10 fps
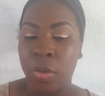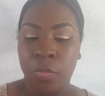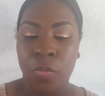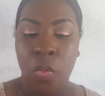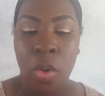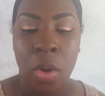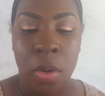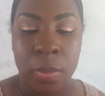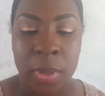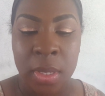and
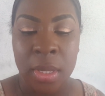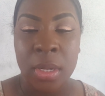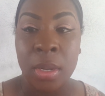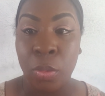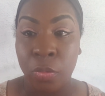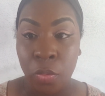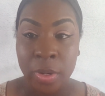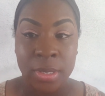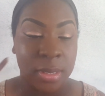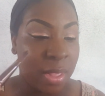
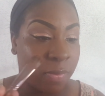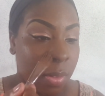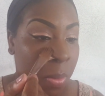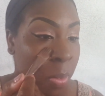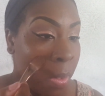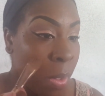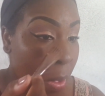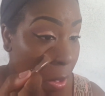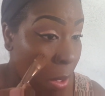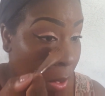NW47.
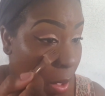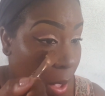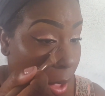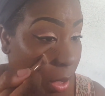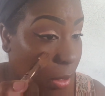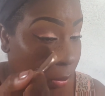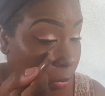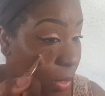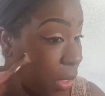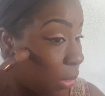
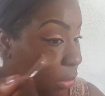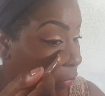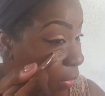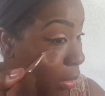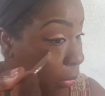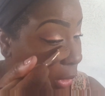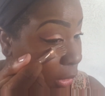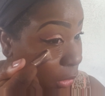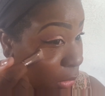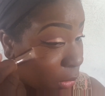And that is the
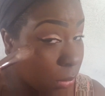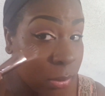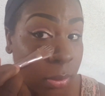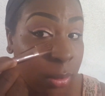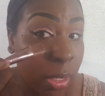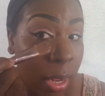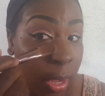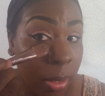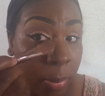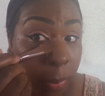foundation that
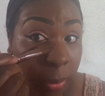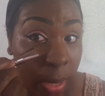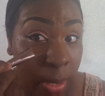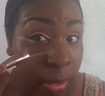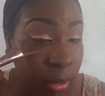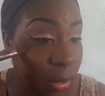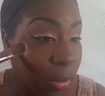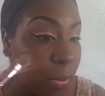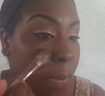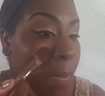I am applying